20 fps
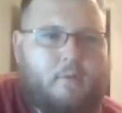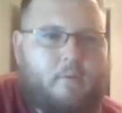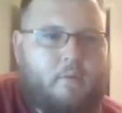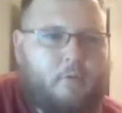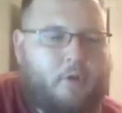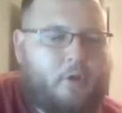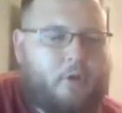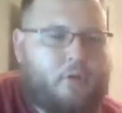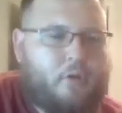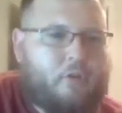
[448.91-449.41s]

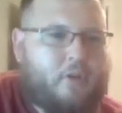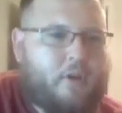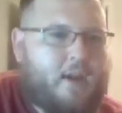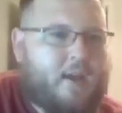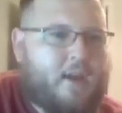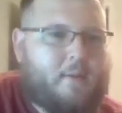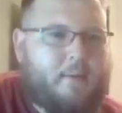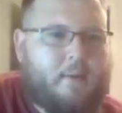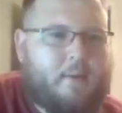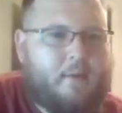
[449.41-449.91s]
Royal
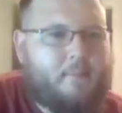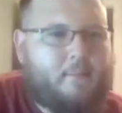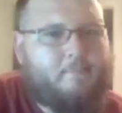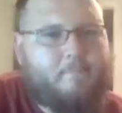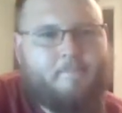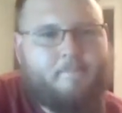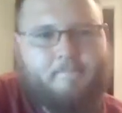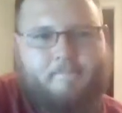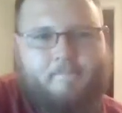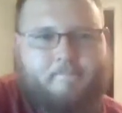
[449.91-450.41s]
Giant, and
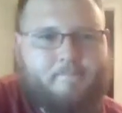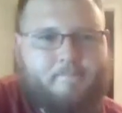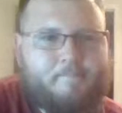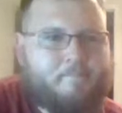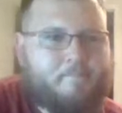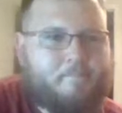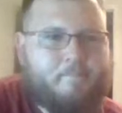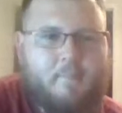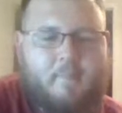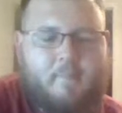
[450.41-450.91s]

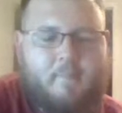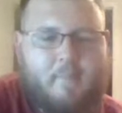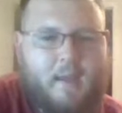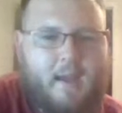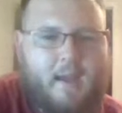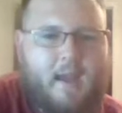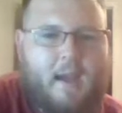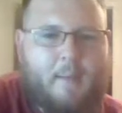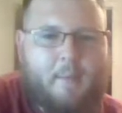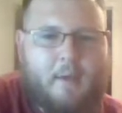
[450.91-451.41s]
he
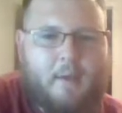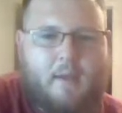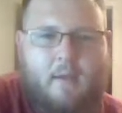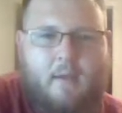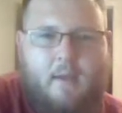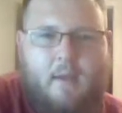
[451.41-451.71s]
got me.